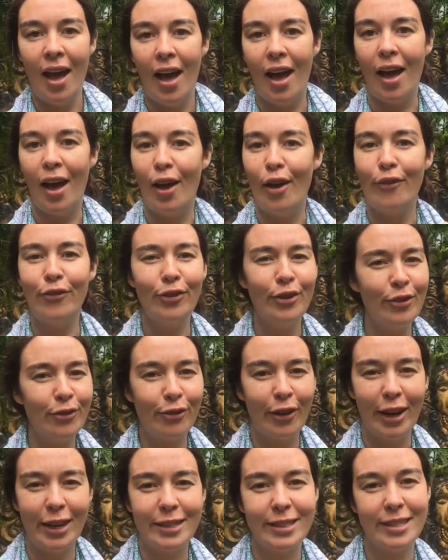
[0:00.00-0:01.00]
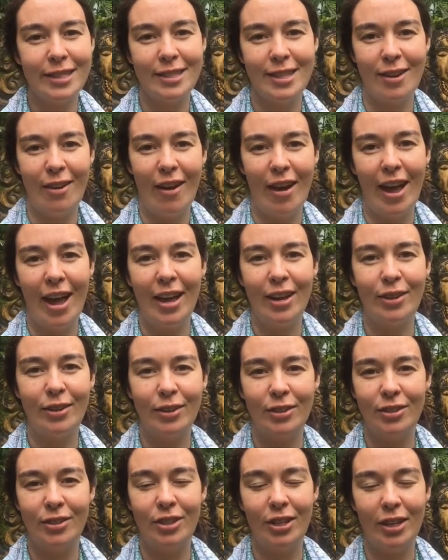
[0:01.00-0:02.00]
A few phrases that I
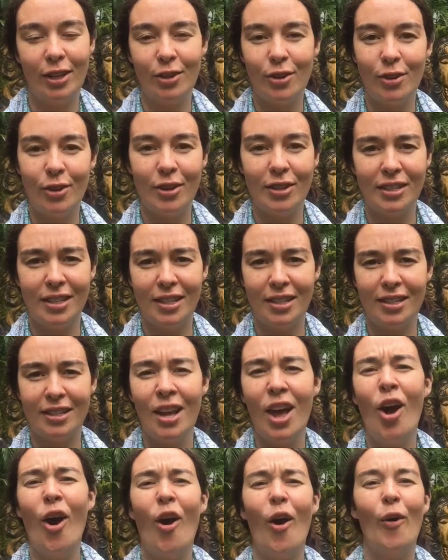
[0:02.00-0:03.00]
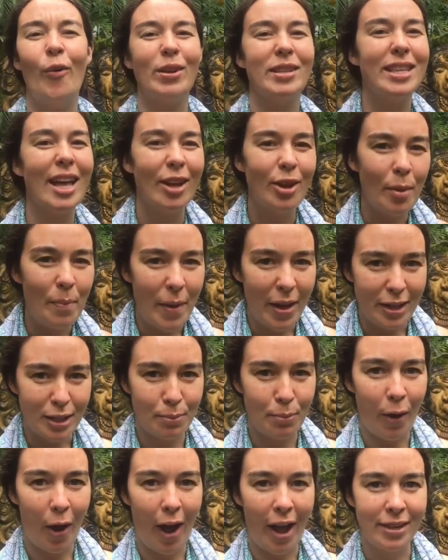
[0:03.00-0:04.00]
usually use is, oh, is that your
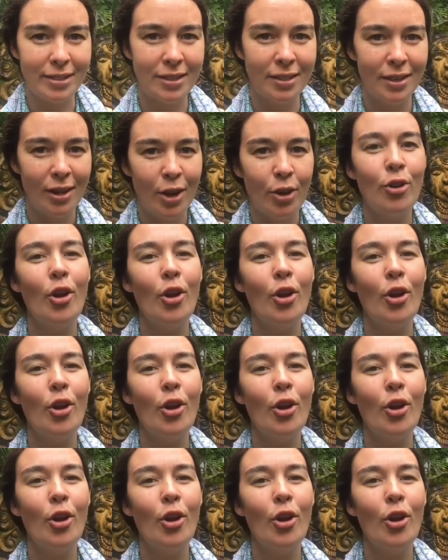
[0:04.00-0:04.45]
best price?